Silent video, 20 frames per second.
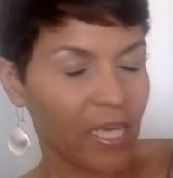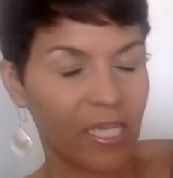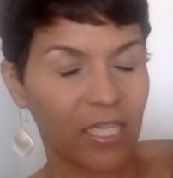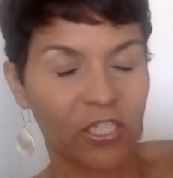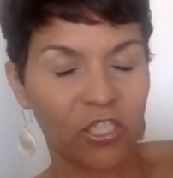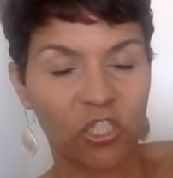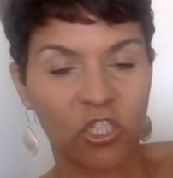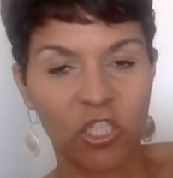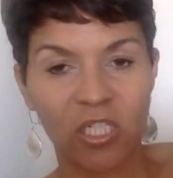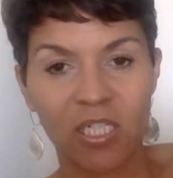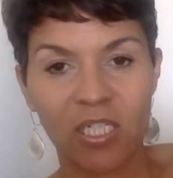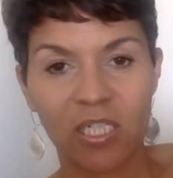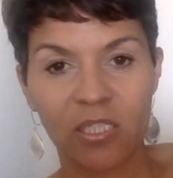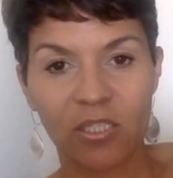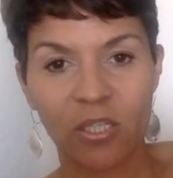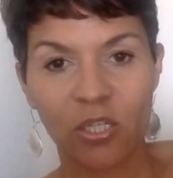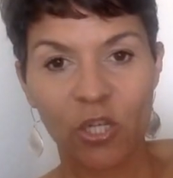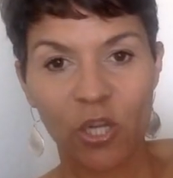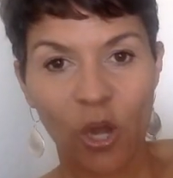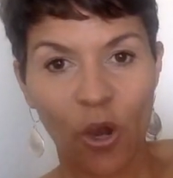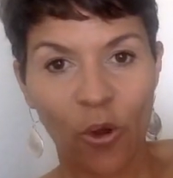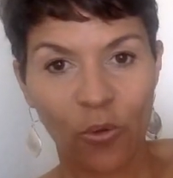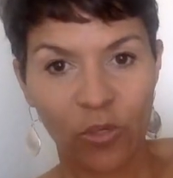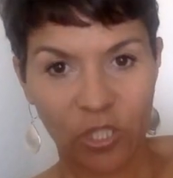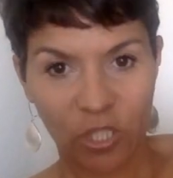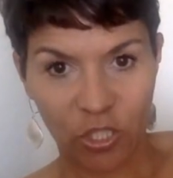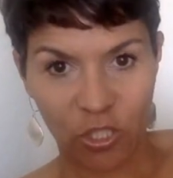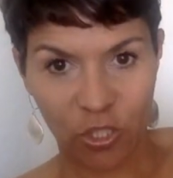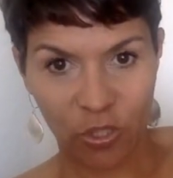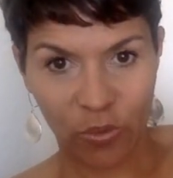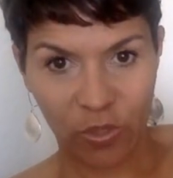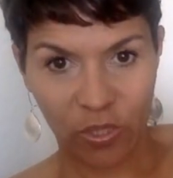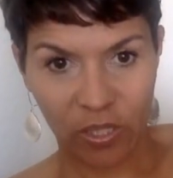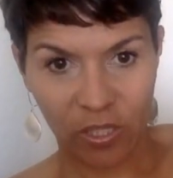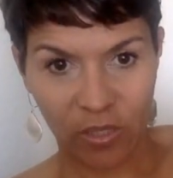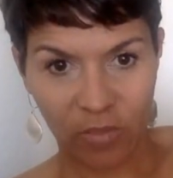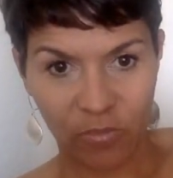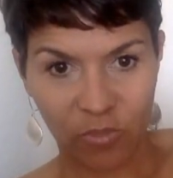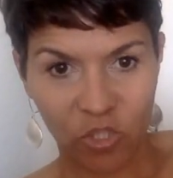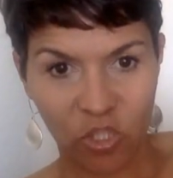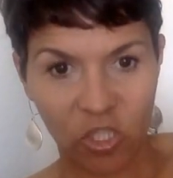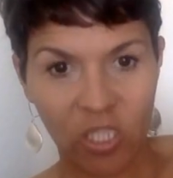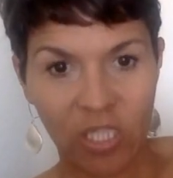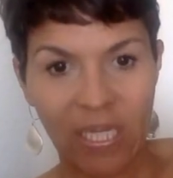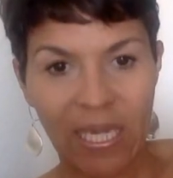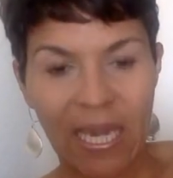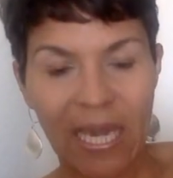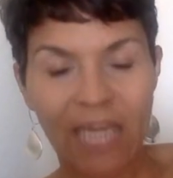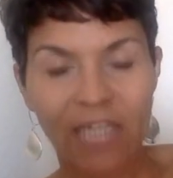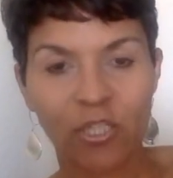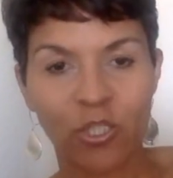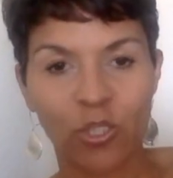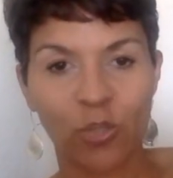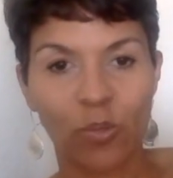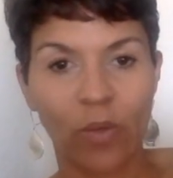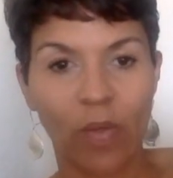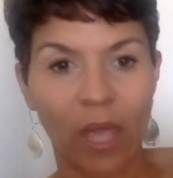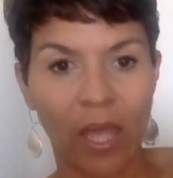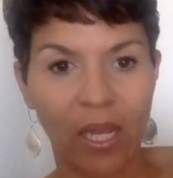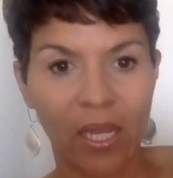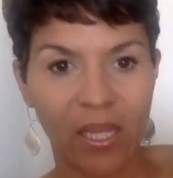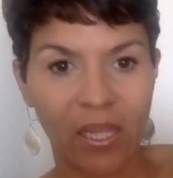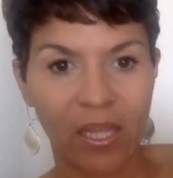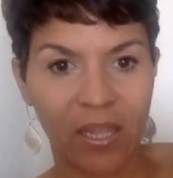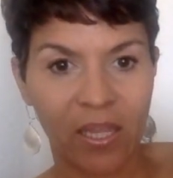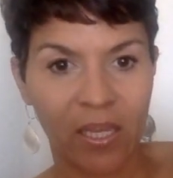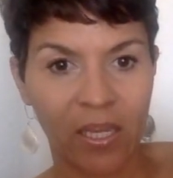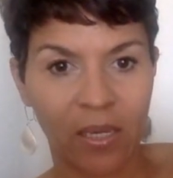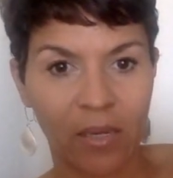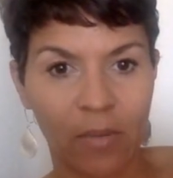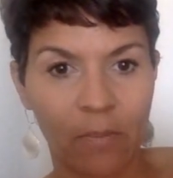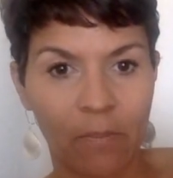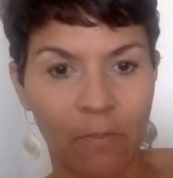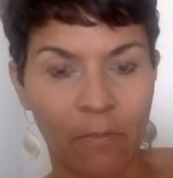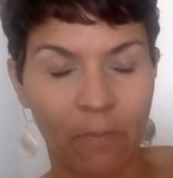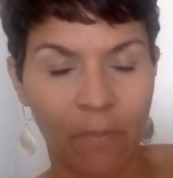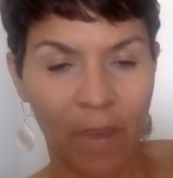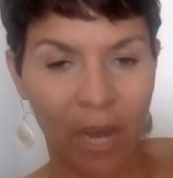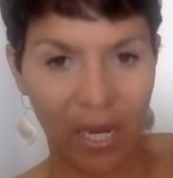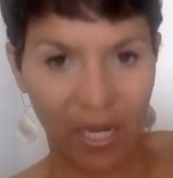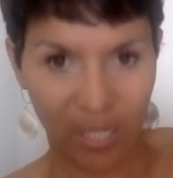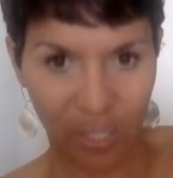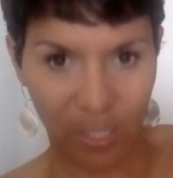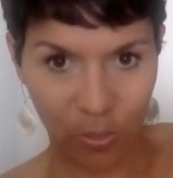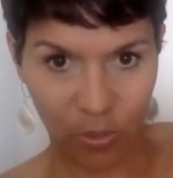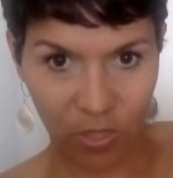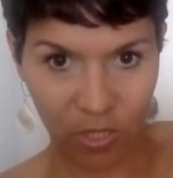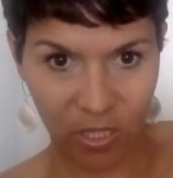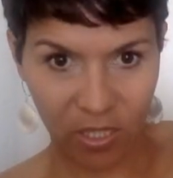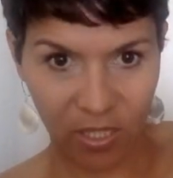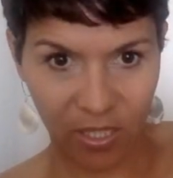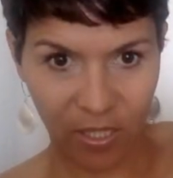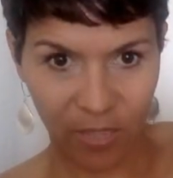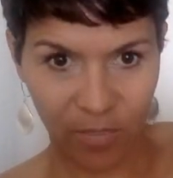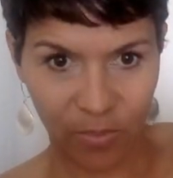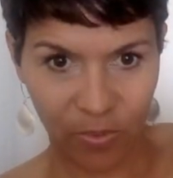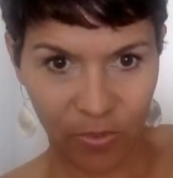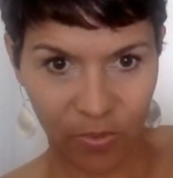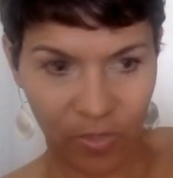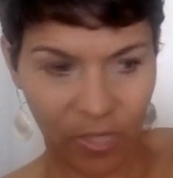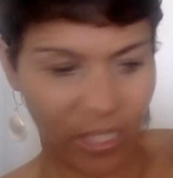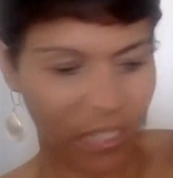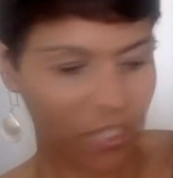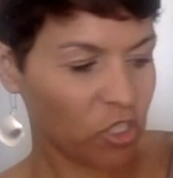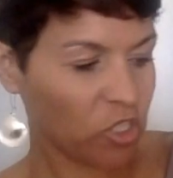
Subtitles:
she doesn't know what to do with them. She can't do anything but go to sleep, right?